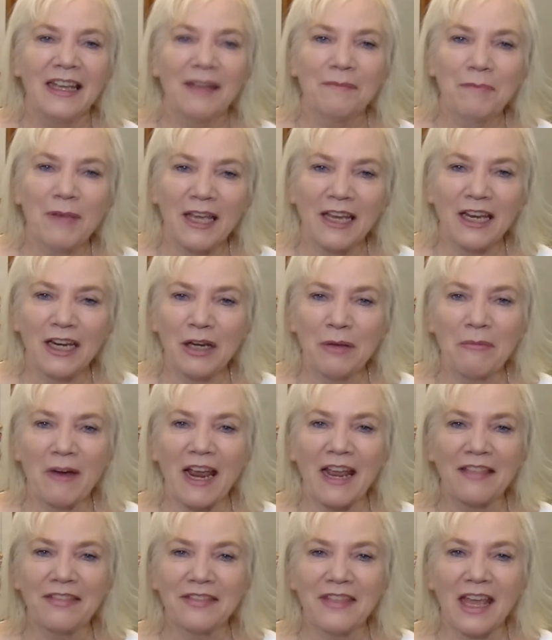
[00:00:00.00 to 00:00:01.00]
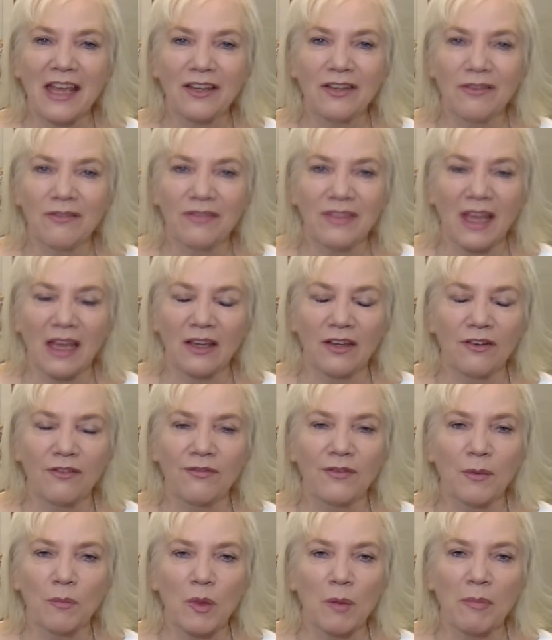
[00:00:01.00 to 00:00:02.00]
But anyway, thank you, thank you.
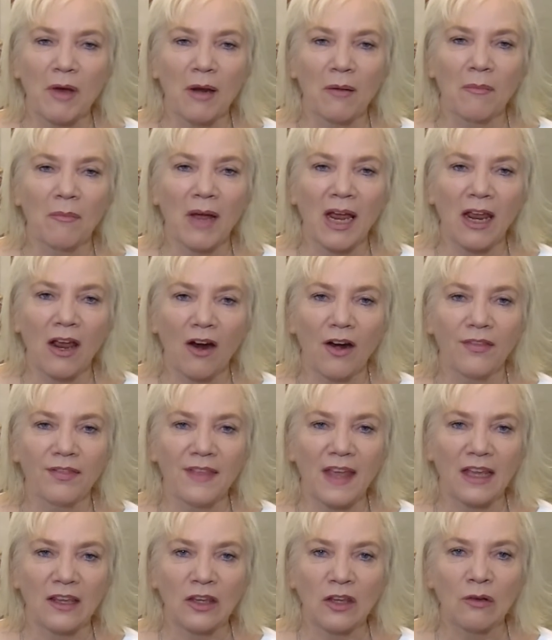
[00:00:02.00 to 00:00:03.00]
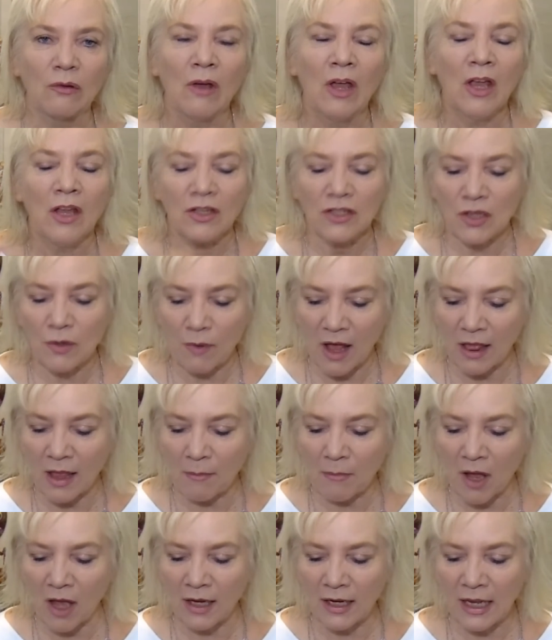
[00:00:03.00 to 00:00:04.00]
From the bottom of my heart, thank you. So while
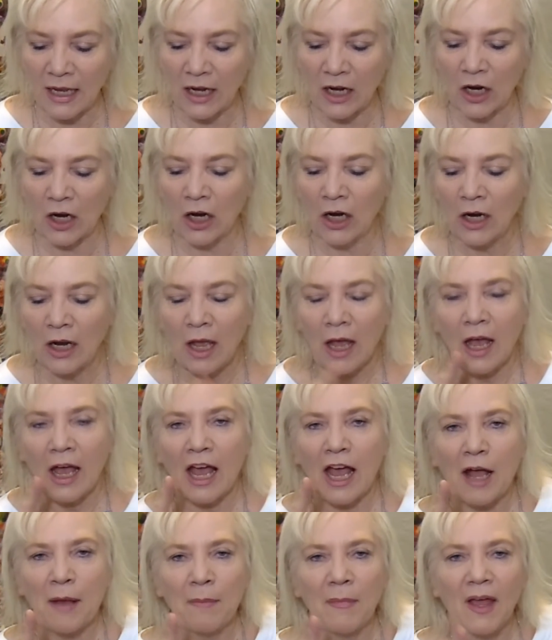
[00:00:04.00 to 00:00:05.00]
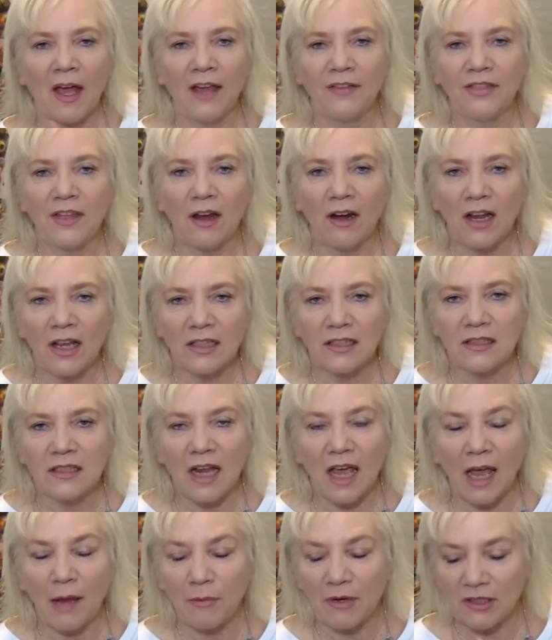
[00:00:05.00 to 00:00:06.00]
I'm on here, I thought
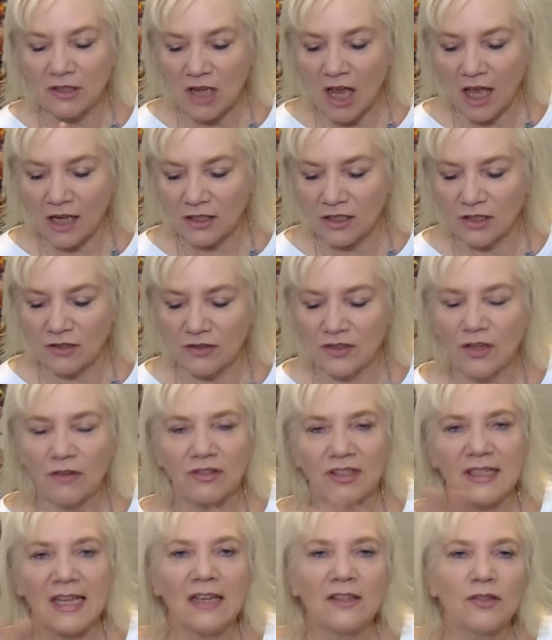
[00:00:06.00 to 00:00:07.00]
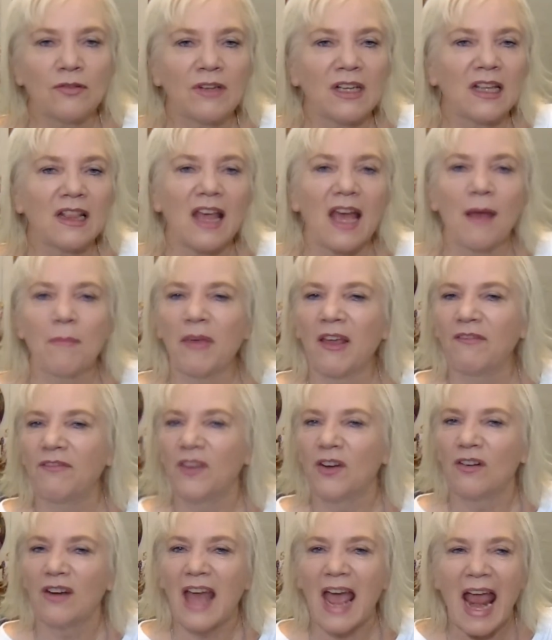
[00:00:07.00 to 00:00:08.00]
I would talk to you. So Century Club,
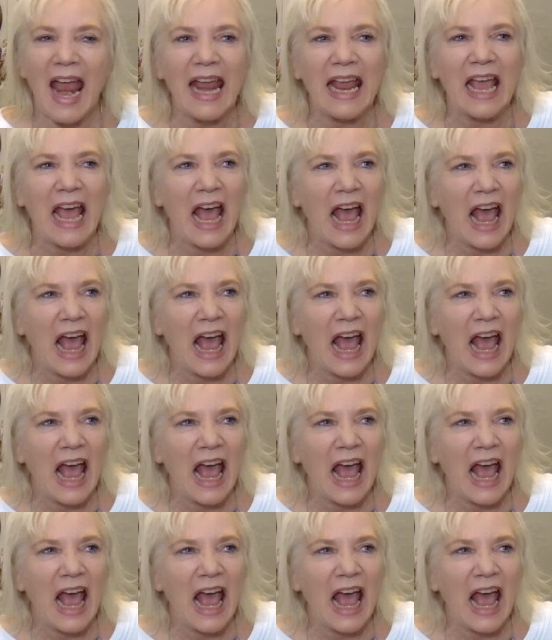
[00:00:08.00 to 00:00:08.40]
if you're like